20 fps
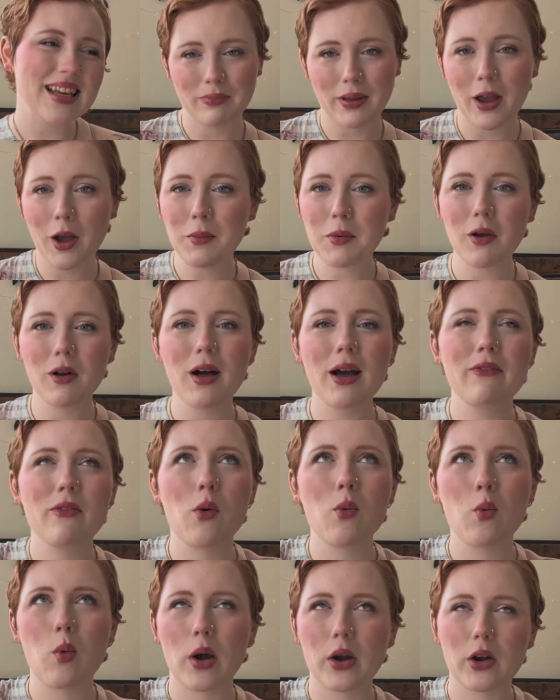I hope you all have a
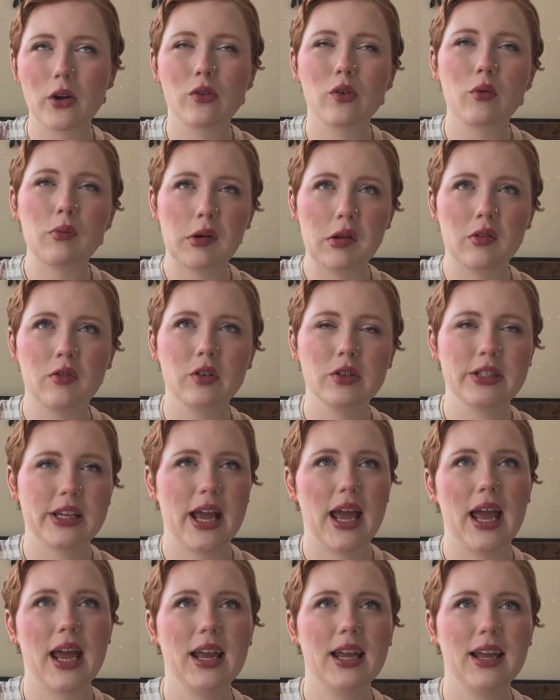wonderful, beautiful
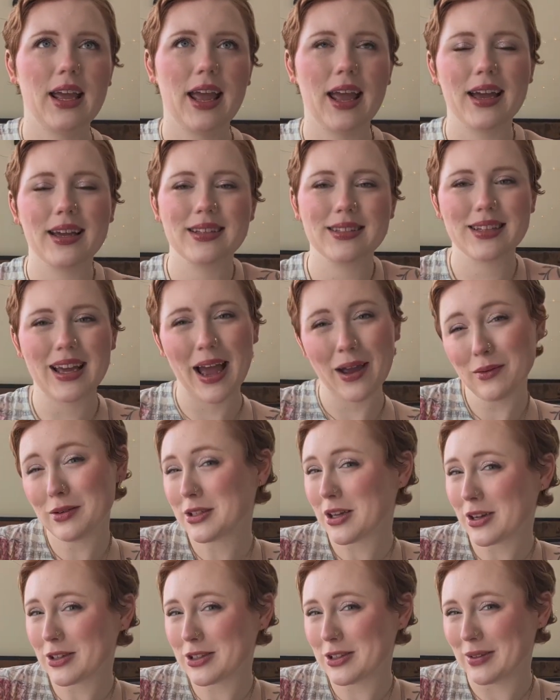day, and I will
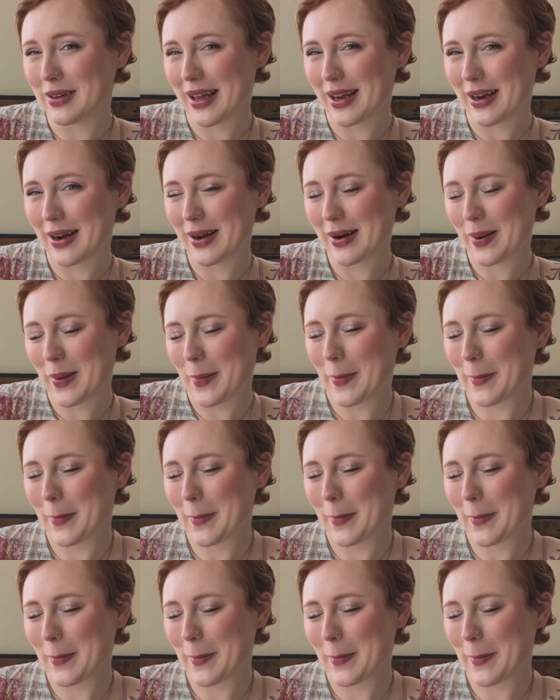talk to you later.